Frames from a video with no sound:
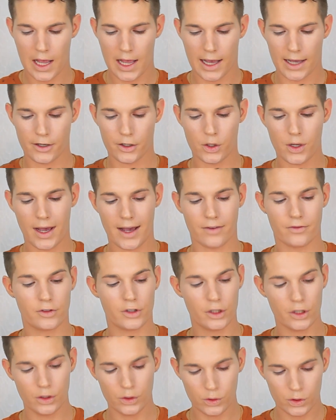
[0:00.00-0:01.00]
I do have
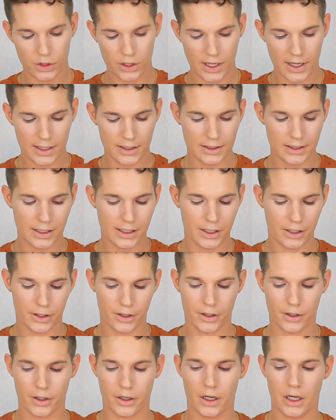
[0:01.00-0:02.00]
2 shades
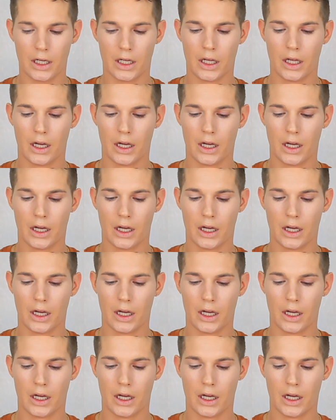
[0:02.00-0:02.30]
here.